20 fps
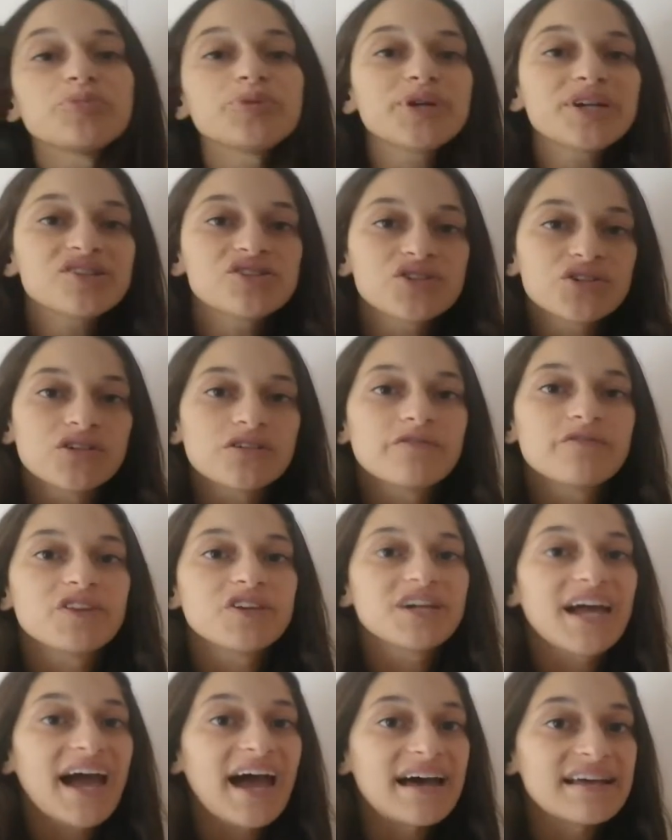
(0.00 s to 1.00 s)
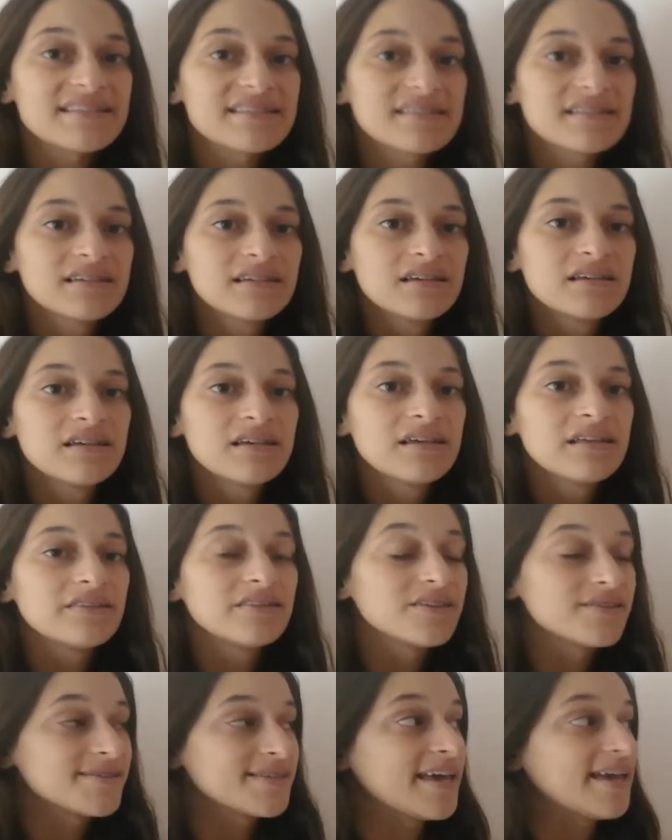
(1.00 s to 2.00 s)
pressure of the gas
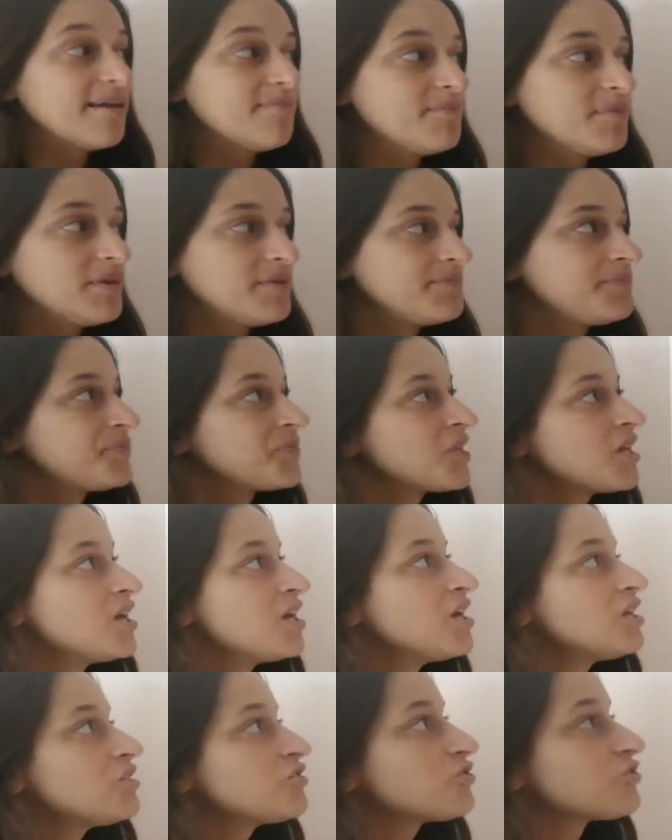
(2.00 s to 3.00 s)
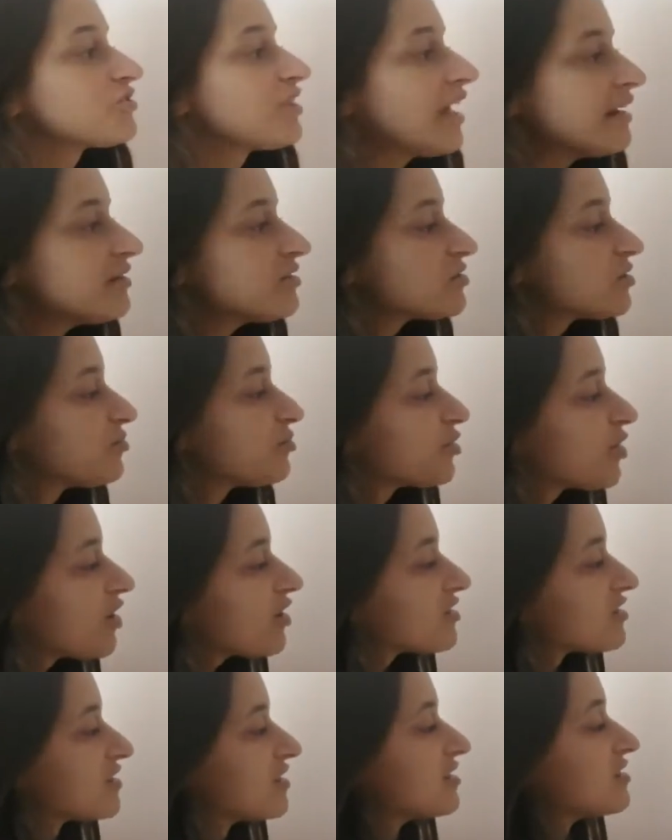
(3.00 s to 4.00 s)
the same. So that is a
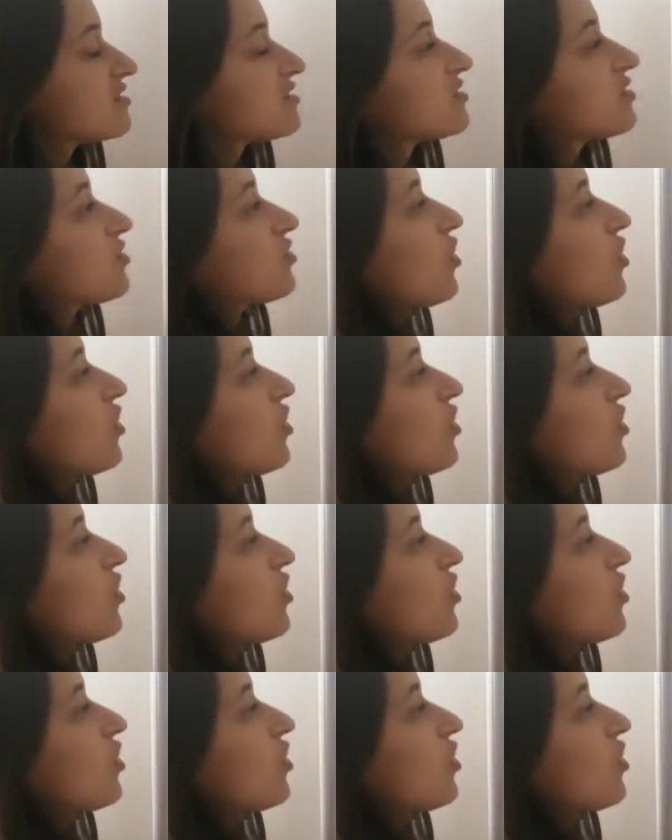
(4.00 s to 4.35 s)
process